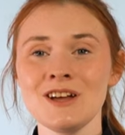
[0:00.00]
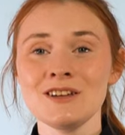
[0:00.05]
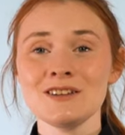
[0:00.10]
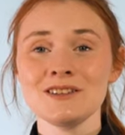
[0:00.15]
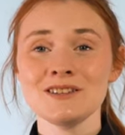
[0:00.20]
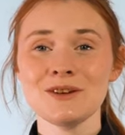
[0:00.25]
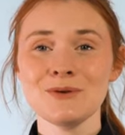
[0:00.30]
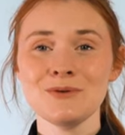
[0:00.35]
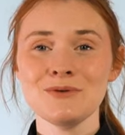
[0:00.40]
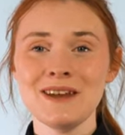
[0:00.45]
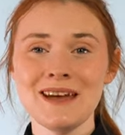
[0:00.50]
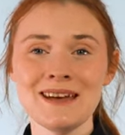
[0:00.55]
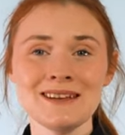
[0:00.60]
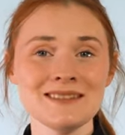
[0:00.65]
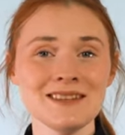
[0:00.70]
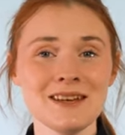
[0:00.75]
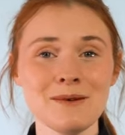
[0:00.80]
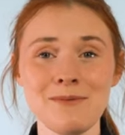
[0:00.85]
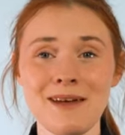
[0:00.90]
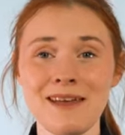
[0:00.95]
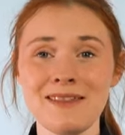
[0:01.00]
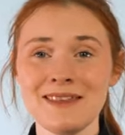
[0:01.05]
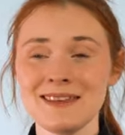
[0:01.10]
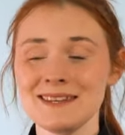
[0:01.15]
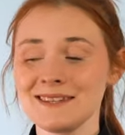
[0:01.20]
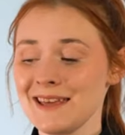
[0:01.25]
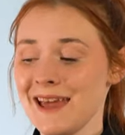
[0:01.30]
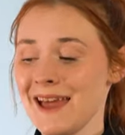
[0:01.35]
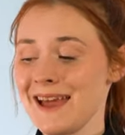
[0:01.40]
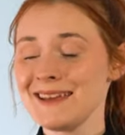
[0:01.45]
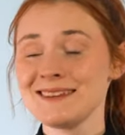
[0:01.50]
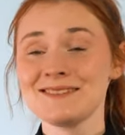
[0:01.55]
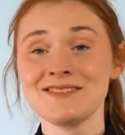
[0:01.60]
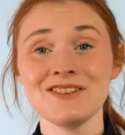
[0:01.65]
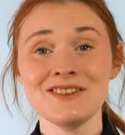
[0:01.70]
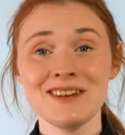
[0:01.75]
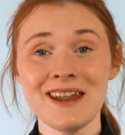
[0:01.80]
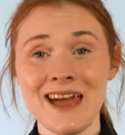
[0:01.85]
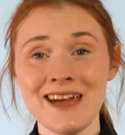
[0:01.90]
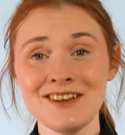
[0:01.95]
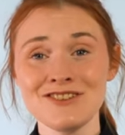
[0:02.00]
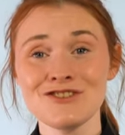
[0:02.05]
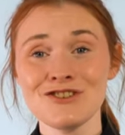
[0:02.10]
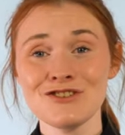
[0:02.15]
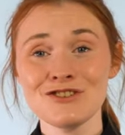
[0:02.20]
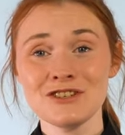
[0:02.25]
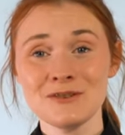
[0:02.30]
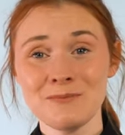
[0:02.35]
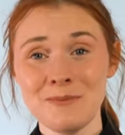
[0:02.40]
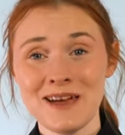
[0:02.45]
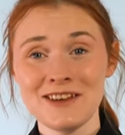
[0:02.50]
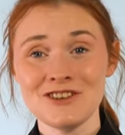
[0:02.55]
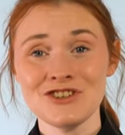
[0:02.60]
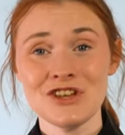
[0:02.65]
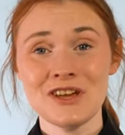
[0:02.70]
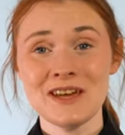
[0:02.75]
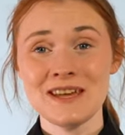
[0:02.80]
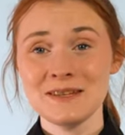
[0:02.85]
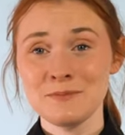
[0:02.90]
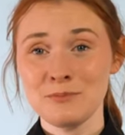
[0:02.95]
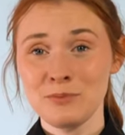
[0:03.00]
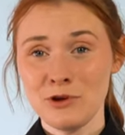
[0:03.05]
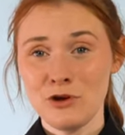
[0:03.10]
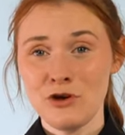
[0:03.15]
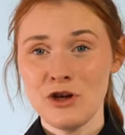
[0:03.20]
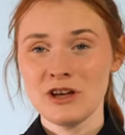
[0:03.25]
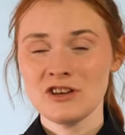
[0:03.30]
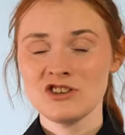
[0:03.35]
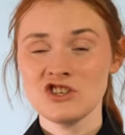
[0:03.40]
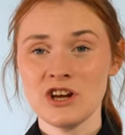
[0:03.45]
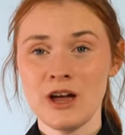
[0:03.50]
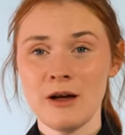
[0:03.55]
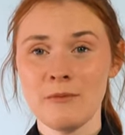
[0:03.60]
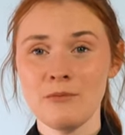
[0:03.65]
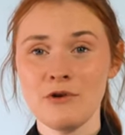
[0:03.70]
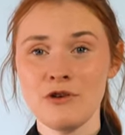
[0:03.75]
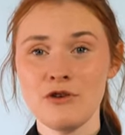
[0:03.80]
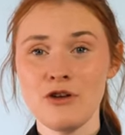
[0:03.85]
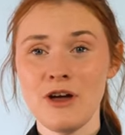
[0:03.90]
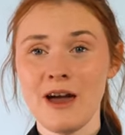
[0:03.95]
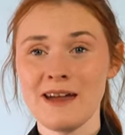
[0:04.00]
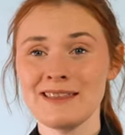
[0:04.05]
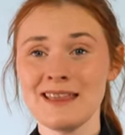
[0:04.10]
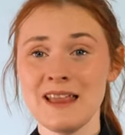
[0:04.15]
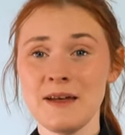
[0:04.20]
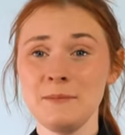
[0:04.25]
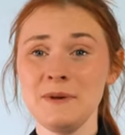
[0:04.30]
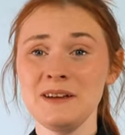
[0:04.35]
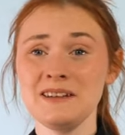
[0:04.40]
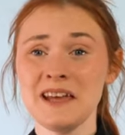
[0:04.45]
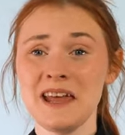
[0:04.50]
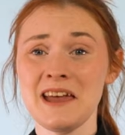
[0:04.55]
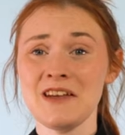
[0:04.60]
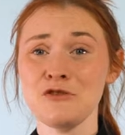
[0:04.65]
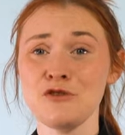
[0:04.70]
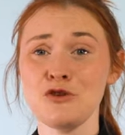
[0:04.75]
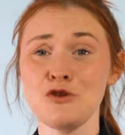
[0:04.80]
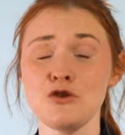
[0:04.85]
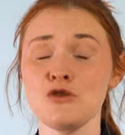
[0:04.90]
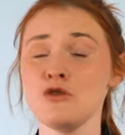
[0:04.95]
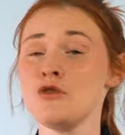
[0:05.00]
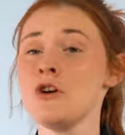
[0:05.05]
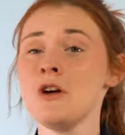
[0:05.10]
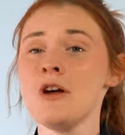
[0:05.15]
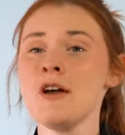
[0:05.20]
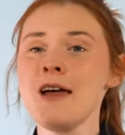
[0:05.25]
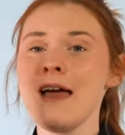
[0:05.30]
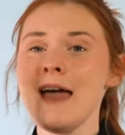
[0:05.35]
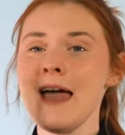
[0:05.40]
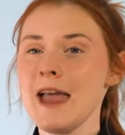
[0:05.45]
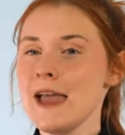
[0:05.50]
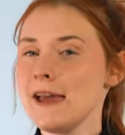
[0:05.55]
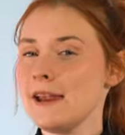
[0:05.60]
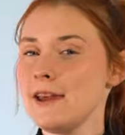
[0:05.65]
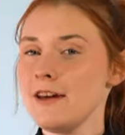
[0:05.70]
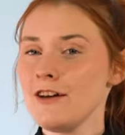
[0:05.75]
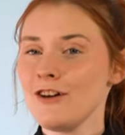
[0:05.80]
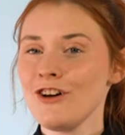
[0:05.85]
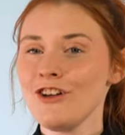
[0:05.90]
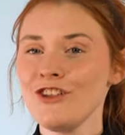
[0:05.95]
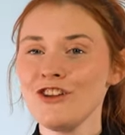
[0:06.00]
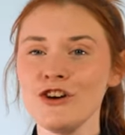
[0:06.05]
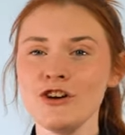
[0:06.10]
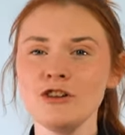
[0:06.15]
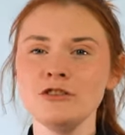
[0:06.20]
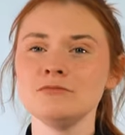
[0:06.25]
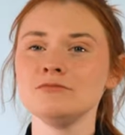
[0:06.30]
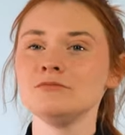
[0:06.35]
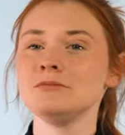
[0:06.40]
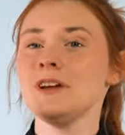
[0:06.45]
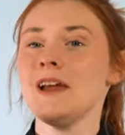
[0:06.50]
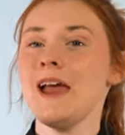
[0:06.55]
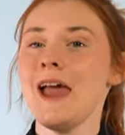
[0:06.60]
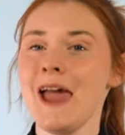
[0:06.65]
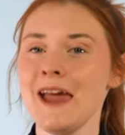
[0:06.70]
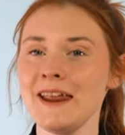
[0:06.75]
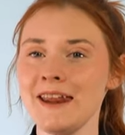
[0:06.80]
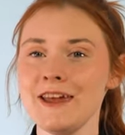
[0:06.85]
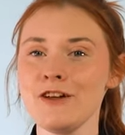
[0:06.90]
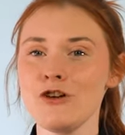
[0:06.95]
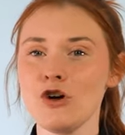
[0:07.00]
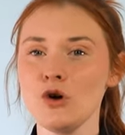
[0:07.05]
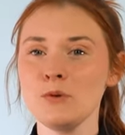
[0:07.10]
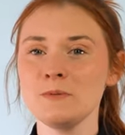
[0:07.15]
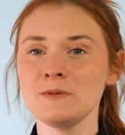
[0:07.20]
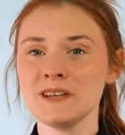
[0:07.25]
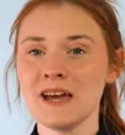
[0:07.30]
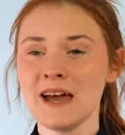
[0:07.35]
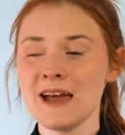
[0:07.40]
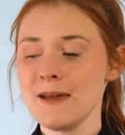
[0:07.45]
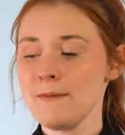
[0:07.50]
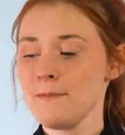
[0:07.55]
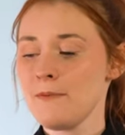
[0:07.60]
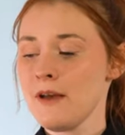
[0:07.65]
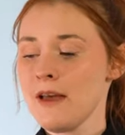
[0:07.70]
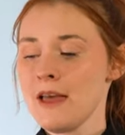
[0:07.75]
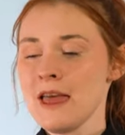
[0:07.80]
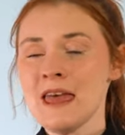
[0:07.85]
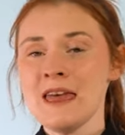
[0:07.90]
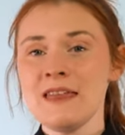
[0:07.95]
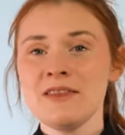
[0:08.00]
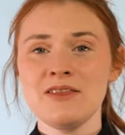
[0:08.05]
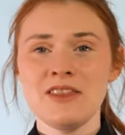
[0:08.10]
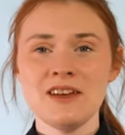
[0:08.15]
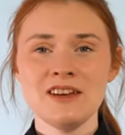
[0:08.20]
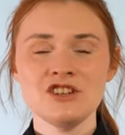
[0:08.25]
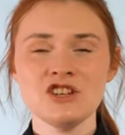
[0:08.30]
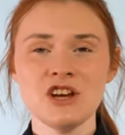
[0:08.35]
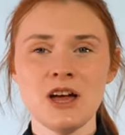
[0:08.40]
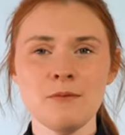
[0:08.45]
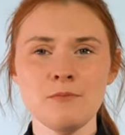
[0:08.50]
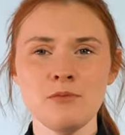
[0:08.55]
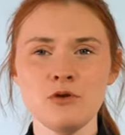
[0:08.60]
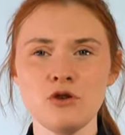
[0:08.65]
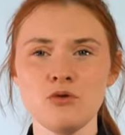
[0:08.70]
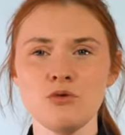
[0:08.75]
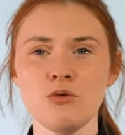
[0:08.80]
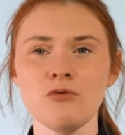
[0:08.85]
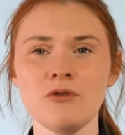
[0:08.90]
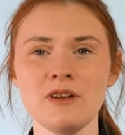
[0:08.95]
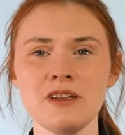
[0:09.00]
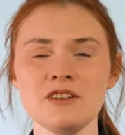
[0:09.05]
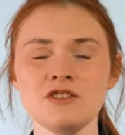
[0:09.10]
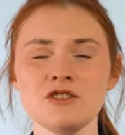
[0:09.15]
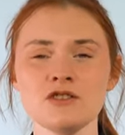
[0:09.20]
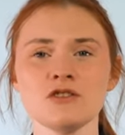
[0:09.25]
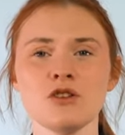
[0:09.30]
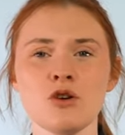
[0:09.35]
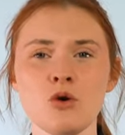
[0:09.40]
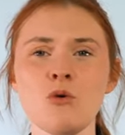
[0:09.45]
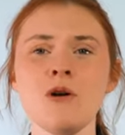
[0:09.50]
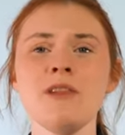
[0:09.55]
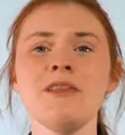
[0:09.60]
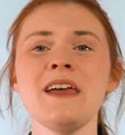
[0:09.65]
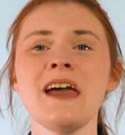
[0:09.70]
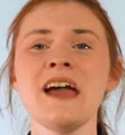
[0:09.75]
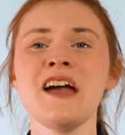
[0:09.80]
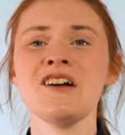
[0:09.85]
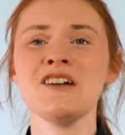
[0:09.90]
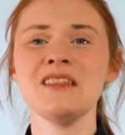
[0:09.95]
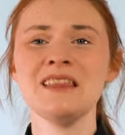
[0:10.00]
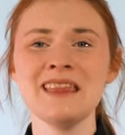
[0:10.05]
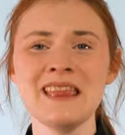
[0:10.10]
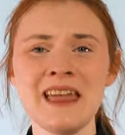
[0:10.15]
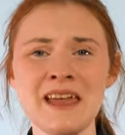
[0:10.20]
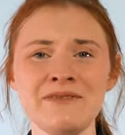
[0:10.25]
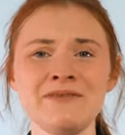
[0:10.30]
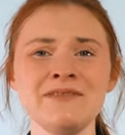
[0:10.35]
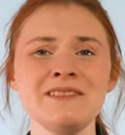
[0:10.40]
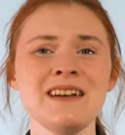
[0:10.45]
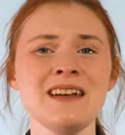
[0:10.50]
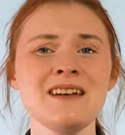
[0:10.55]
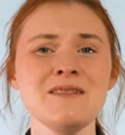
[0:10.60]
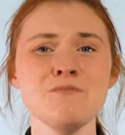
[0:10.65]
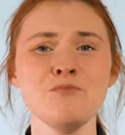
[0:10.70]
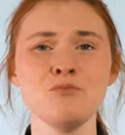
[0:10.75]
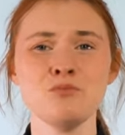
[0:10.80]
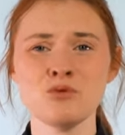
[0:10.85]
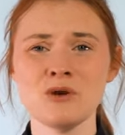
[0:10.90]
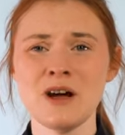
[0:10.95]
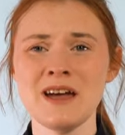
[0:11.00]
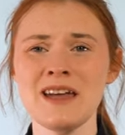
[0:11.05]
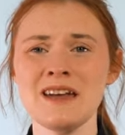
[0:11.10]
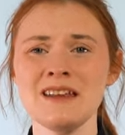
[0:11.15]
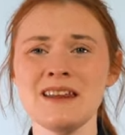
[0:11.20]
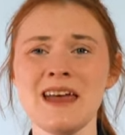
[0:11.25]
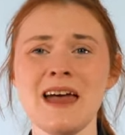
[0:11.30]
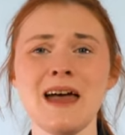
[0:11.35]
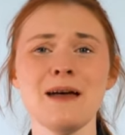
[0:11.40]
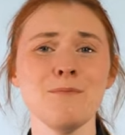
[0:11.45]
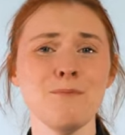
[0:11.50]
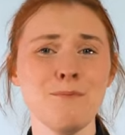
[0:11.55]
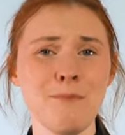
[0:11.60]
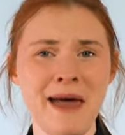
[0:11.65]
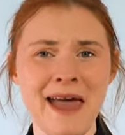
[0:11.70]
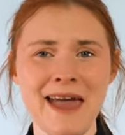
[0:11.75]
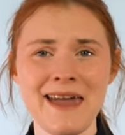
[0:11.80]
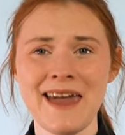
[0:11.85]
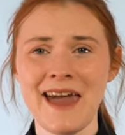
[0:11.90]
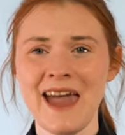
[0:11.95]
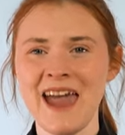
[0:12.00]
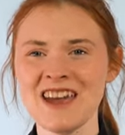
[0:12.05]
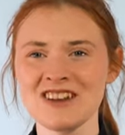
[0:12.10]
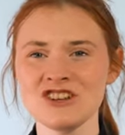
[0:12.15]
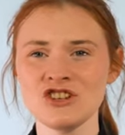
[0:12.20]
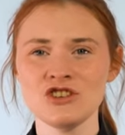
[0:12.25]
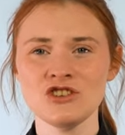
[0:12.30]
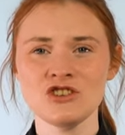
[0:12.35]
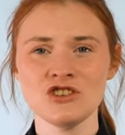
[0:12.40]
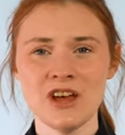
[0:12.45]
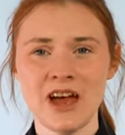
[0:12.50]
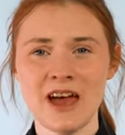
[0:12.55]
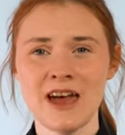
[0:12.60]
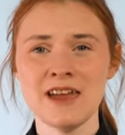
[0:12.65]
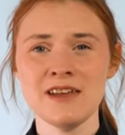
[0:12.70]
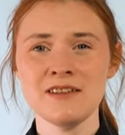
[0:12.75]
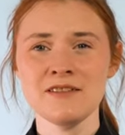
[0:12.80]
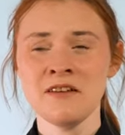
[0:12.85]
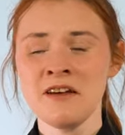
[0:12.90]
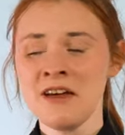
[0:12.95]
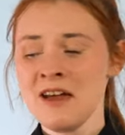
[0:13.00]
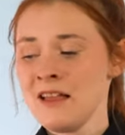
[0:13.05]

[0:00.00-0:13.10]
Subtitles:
So next up in this kit is the Nature Specialties Bluing Shampoo, and let me tell you, any colour, any coat type, this shampoo will really just go in there, lift it, brighten it and make it shine.